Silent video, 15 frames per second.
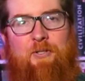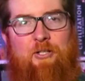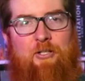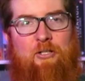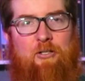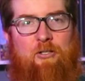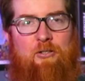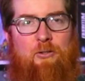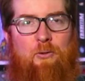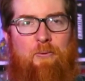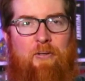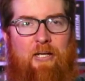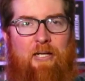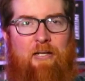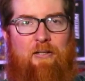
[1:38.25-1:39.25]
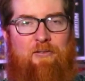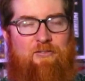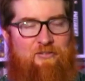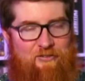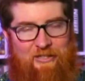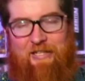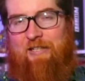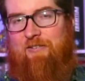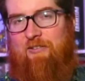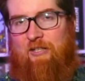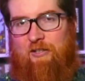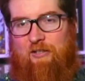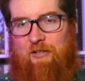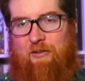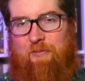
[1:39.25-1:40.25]
You're growing seeds
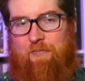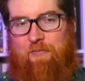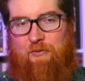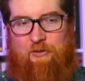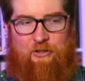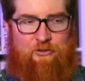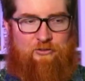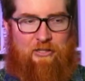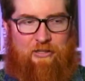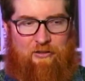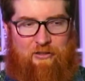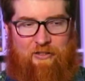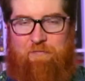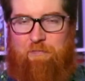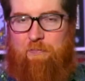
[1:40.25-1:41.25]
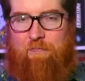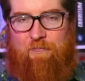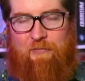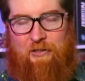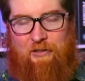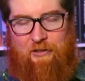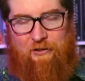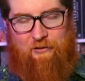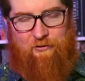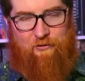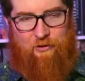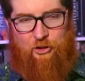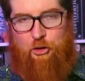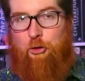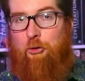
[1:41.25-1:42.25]
on them, or these like leaf
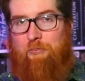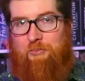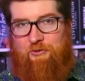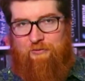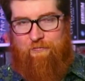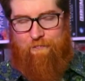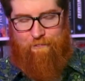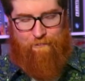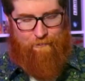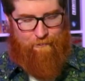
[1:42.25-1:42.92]
cubes.